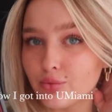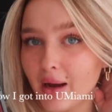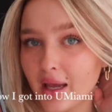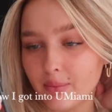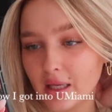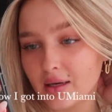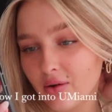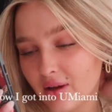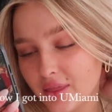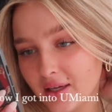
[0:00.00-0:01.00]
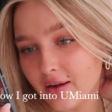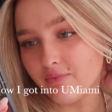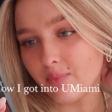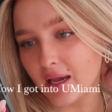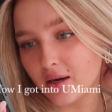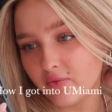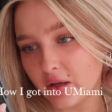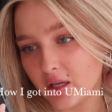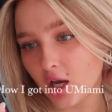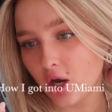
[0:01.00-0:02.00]
umiami. Now I think I've made a
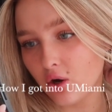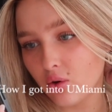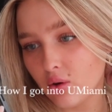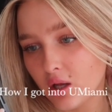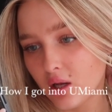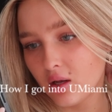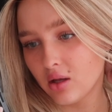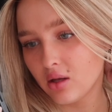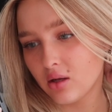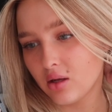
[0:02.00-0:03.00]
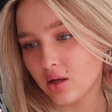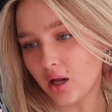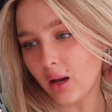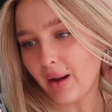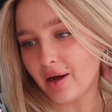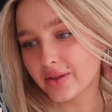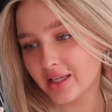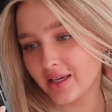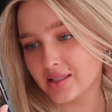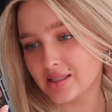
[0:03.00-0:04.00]
video about
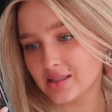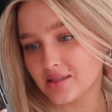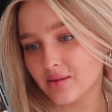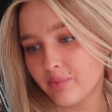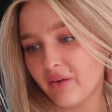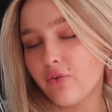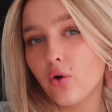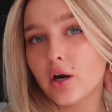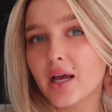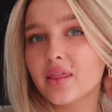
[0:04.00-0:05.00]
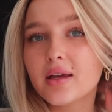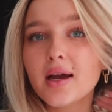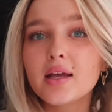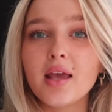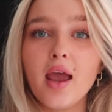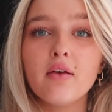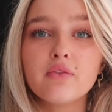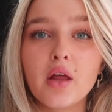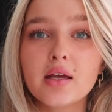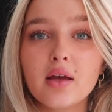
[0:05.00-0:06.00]
this before, and I think I
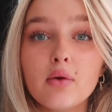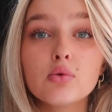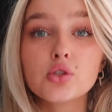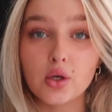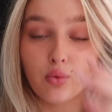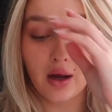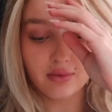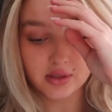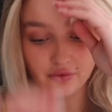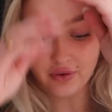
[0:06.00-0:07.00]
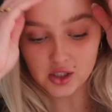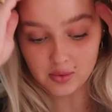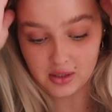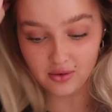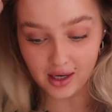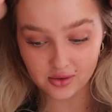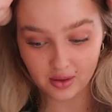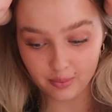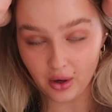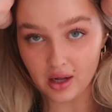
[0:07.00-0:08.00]
gave like, it was like when I was a freshman, you guys, so
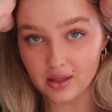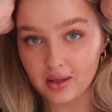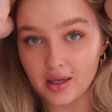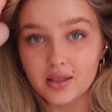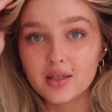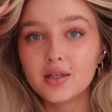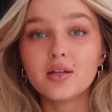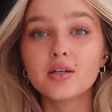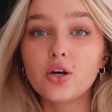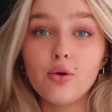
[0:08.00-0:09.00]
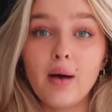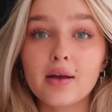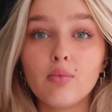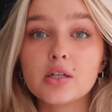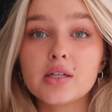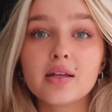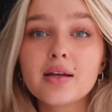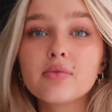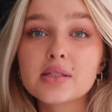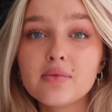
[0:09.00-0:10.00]
I'd probably like go back and watch it. I
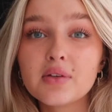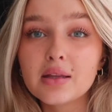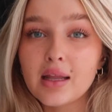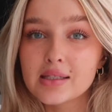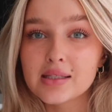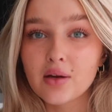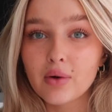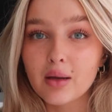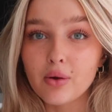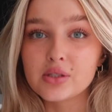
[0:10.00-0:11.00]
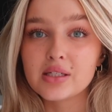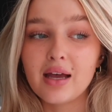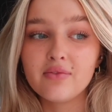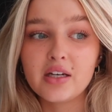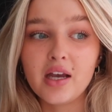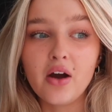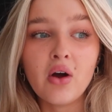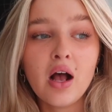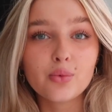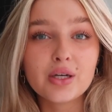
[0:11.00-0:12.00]
think I was living in Lakeside when I posted that
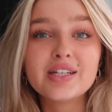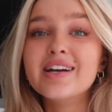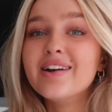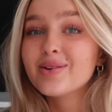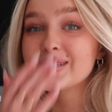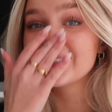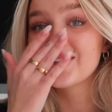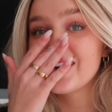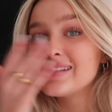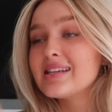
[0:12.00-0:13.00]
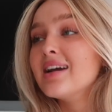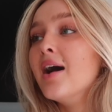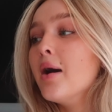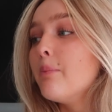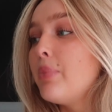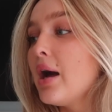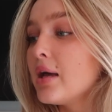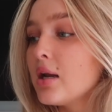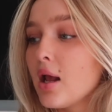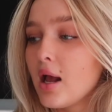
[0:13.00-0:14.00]
video, which is crazy.
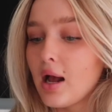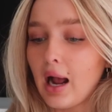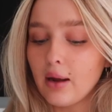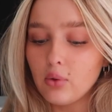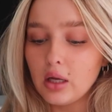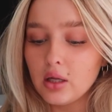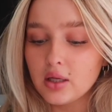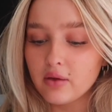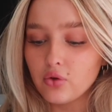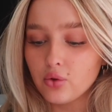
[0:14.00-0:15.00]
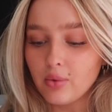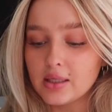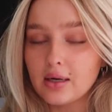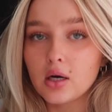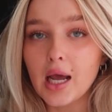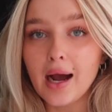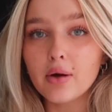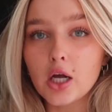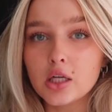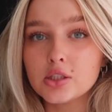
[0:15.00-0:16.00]
But I will give you the rundown on how
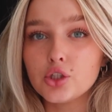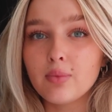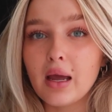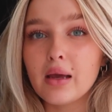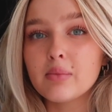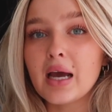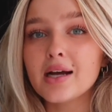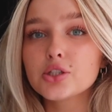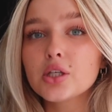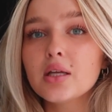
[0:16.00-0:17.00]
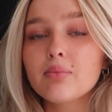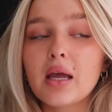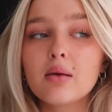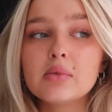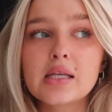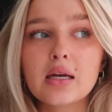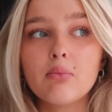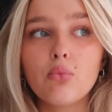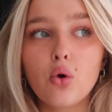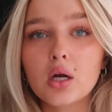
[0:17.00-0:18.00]
I got into Miami. I actually think Miami's
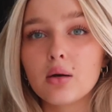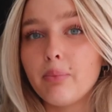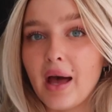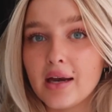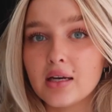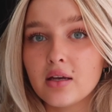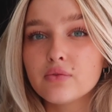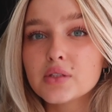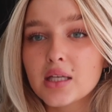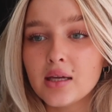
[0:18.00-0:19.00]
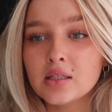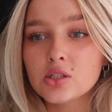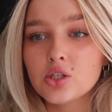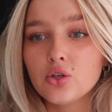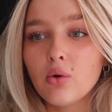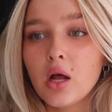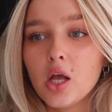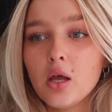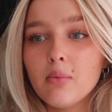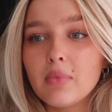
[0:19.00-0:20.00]
getting more competitive to get into,
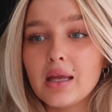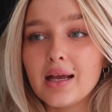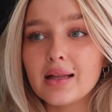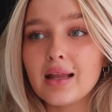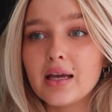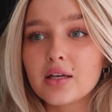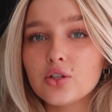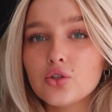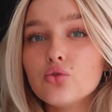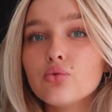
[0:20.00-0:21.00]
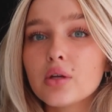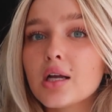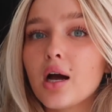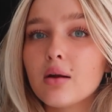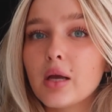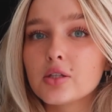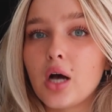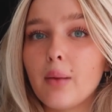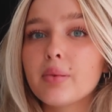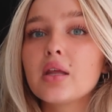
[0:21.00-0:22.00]
meaning like you really got to be on
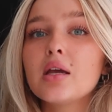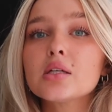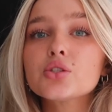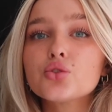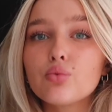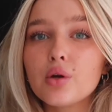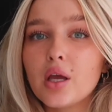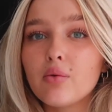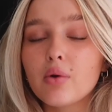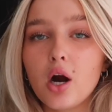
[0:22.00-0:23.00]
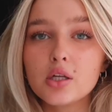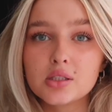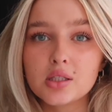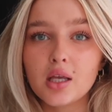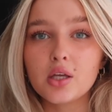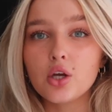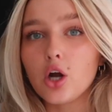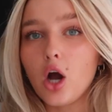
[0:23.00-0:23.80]
top of things in regards to like your